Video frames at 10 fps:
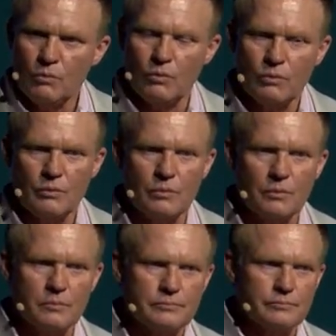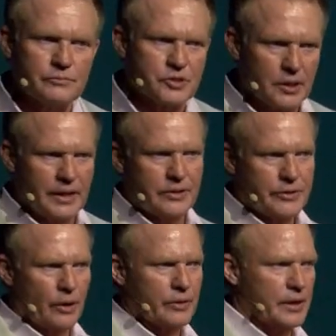to lead the
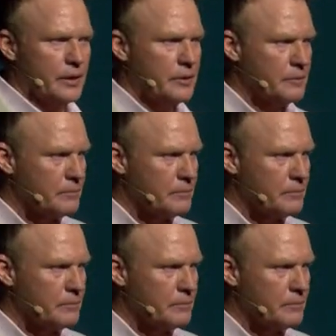donkey.